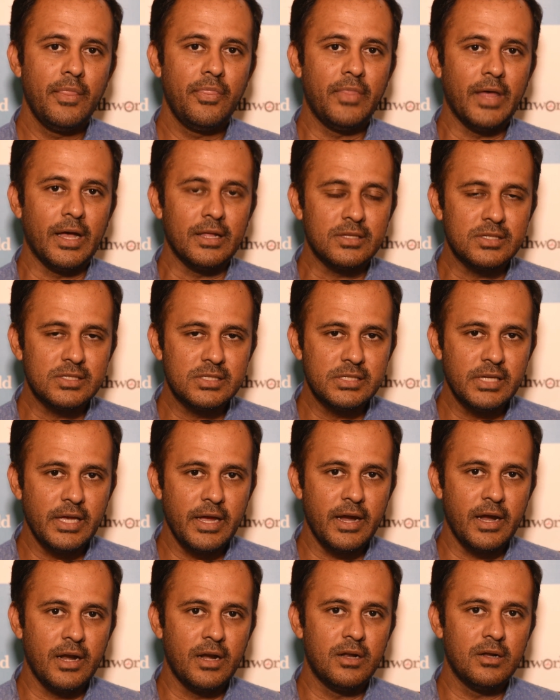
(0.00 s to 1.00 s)
That
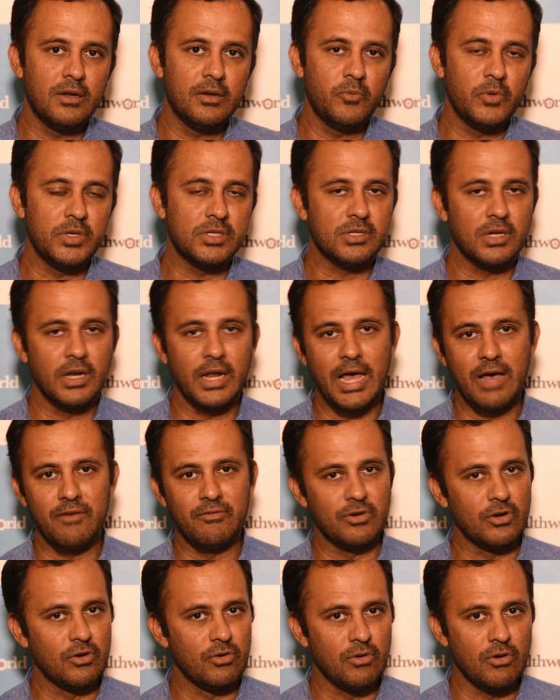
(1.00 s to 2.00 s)
said, we still
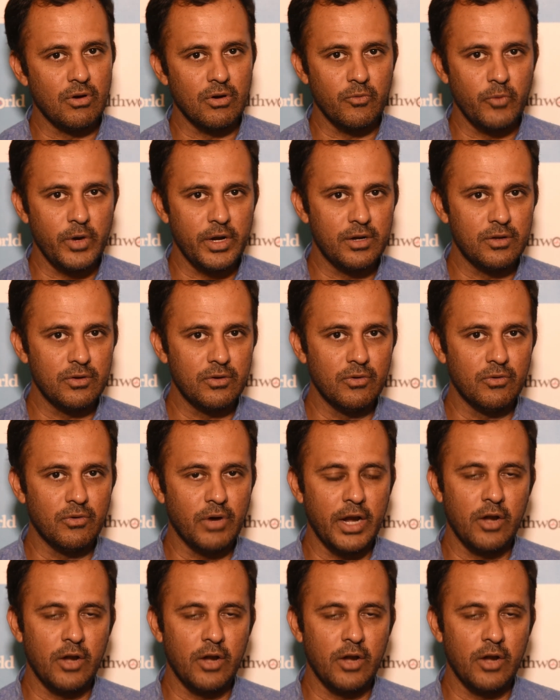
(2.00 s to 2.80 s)
have a long way to go.